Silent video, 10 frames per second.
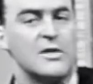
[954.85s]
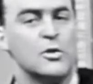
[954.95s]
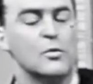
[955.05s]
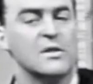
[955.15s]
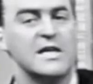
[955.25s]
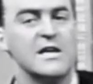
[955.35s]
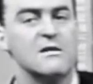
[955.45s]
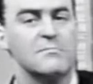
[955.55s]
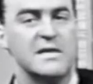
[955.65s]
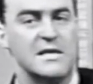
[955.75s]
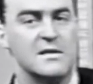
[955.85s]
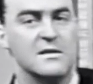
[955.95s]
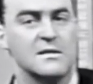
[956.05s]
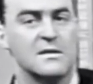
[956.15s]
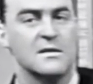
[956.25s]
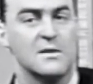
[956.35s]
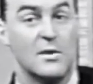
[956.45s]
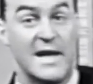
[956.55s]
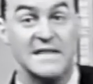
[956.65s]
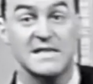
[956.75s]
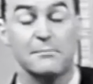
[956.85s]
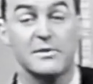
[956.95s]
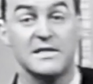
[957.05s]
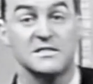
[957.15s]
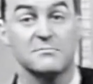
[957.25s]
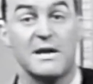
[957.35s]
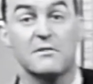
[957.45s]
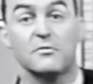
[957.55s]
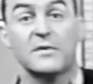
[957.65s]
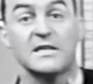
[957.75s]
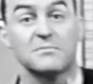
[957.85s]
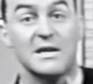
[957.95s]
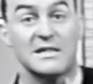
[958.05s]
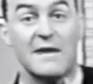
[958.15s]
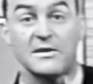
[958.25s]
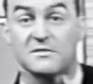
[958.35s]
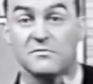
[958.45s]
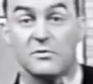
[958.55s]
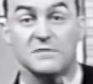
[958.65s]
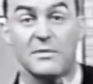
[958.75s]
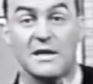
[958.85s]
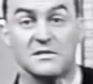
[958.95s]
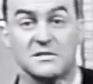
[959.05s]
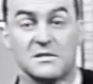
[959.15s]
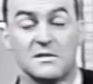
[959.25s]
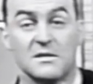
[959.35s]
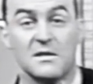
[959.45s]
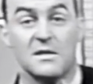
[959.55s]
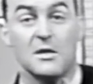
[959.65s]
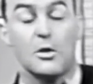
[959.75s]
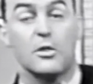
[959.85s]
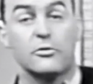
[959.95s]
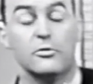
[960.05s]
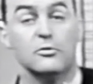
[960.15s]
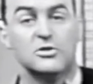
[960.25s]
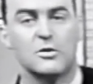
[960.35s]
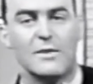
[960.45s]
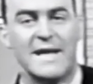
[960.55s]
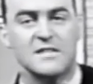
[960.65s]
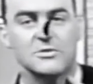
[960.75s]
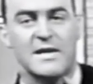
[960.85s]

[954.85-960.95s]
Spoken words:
You will hear me as I place this microphone against my larynx or voice box through direct